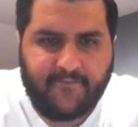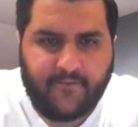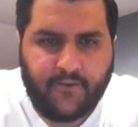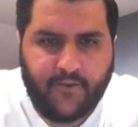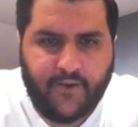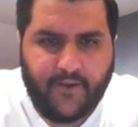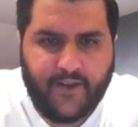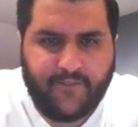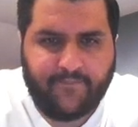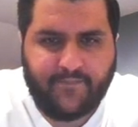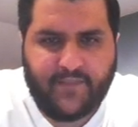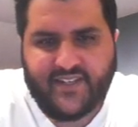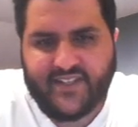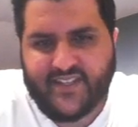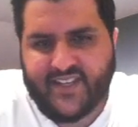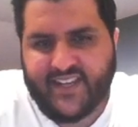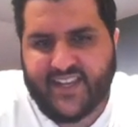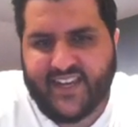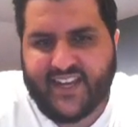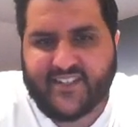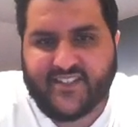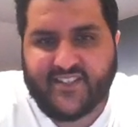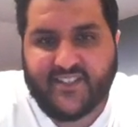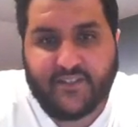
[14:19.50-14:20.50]
point. Then
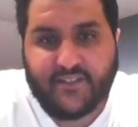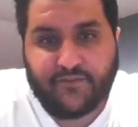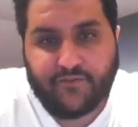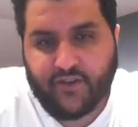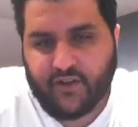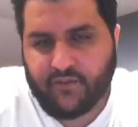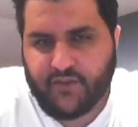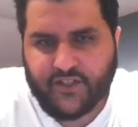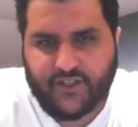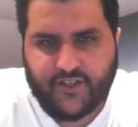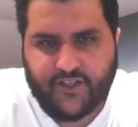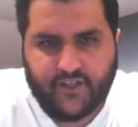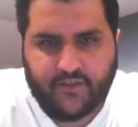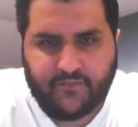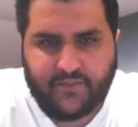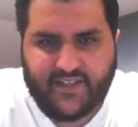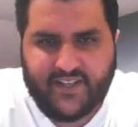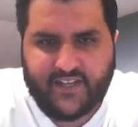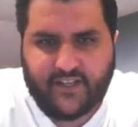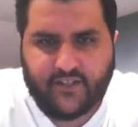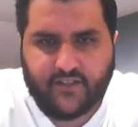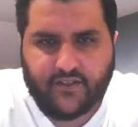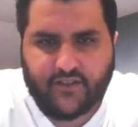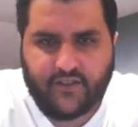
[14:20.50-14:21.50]
Diaz, he's pretty much going to be
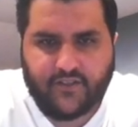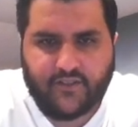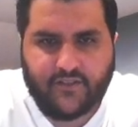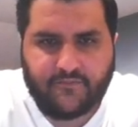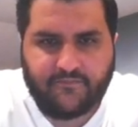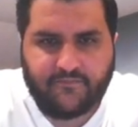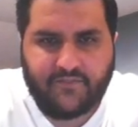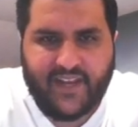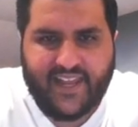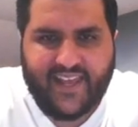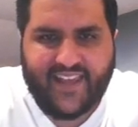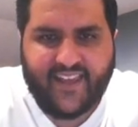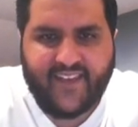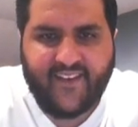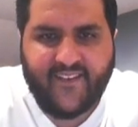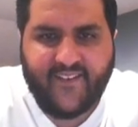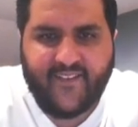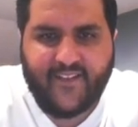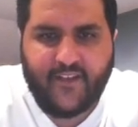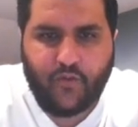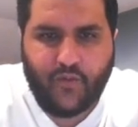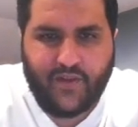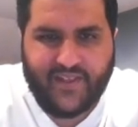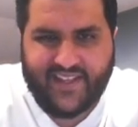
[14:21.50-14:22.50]
nailed on to play
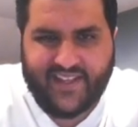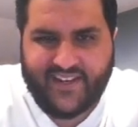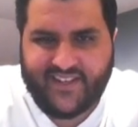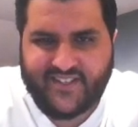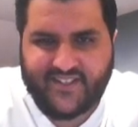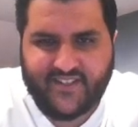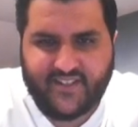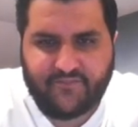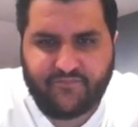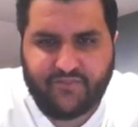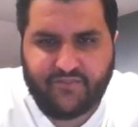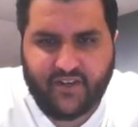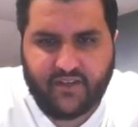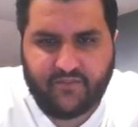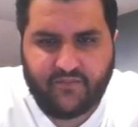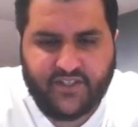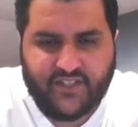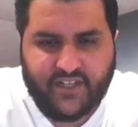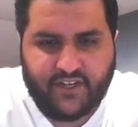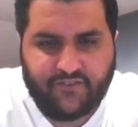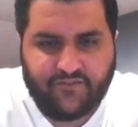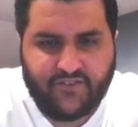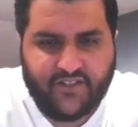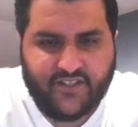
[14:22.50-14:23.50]
with Edison pretty
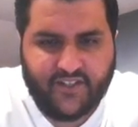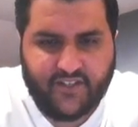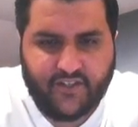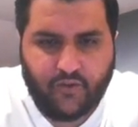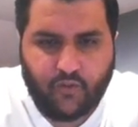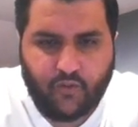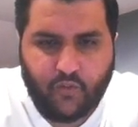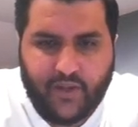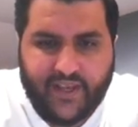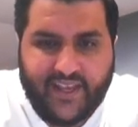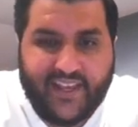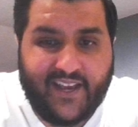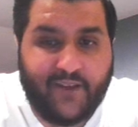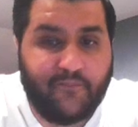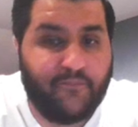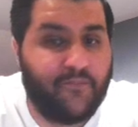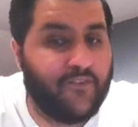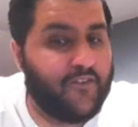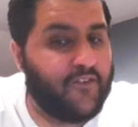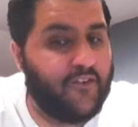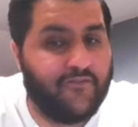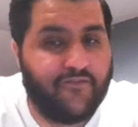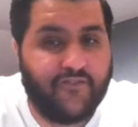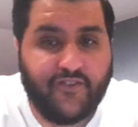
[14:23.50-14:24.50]
much every single week. And
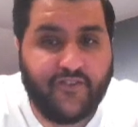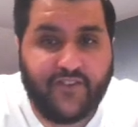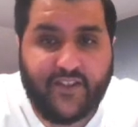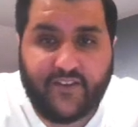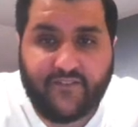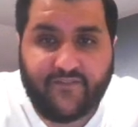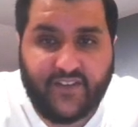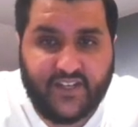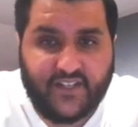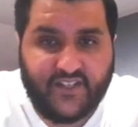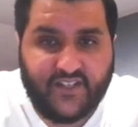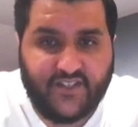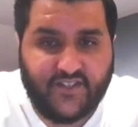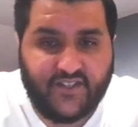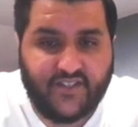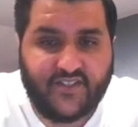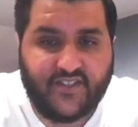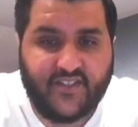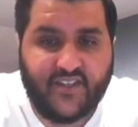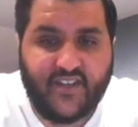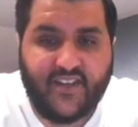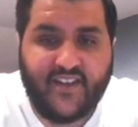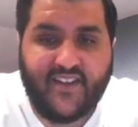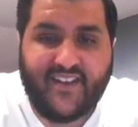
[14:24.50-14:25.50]
we've gone through their
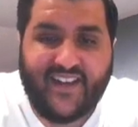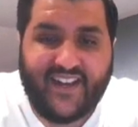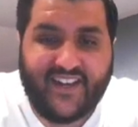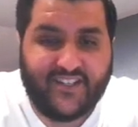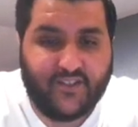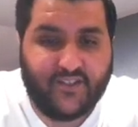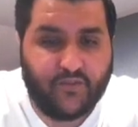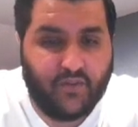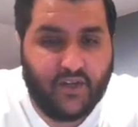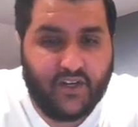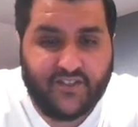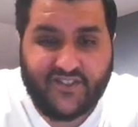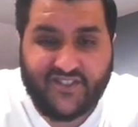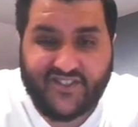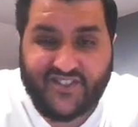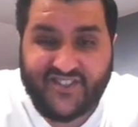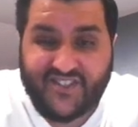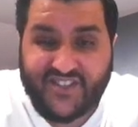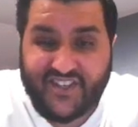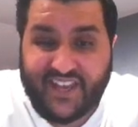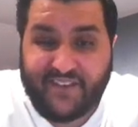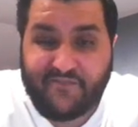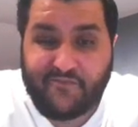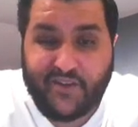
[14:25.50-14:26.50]
fixtures as well. So
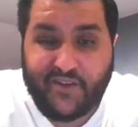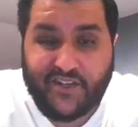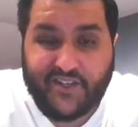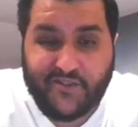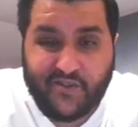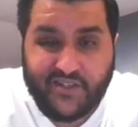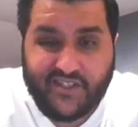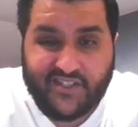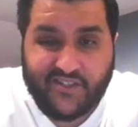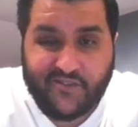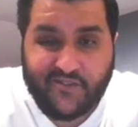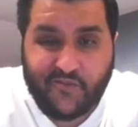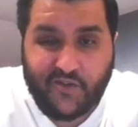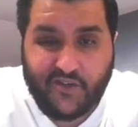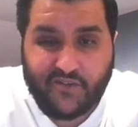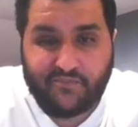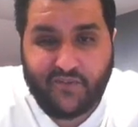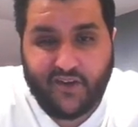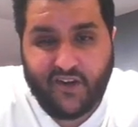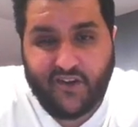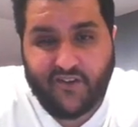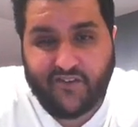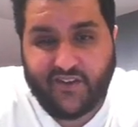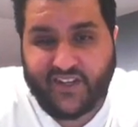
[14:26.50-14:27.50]
to game week 21,
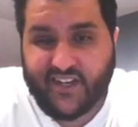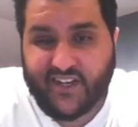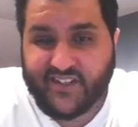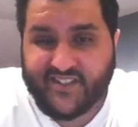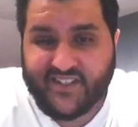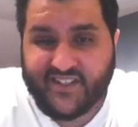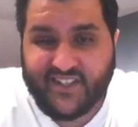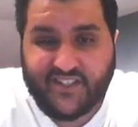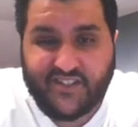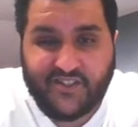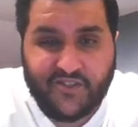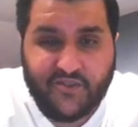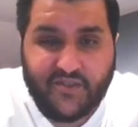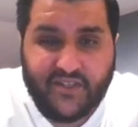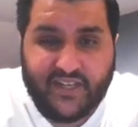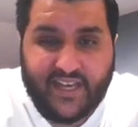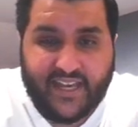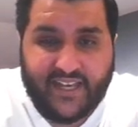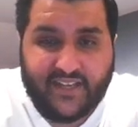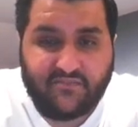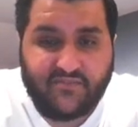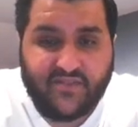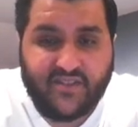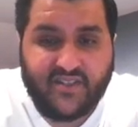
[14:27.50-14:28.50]
barring, I'd say, 2
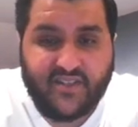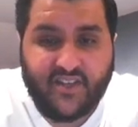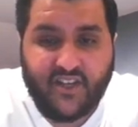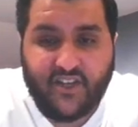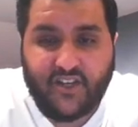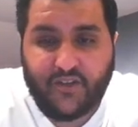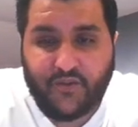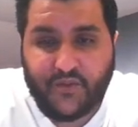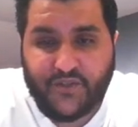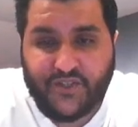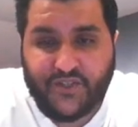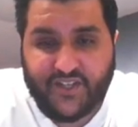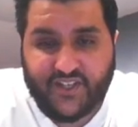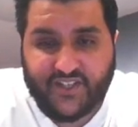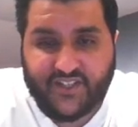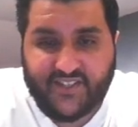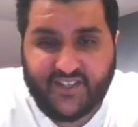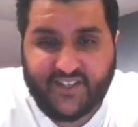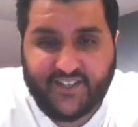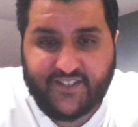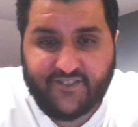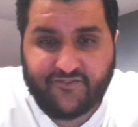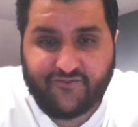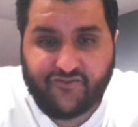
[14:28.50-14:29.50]
games, which you can
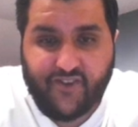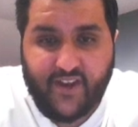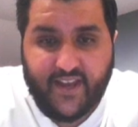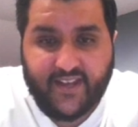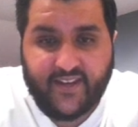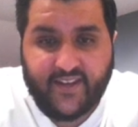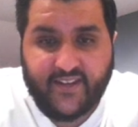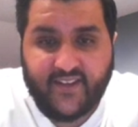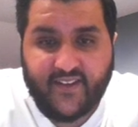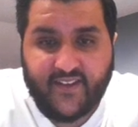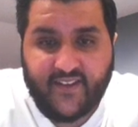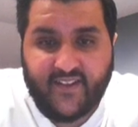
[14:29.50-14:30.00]
see is red.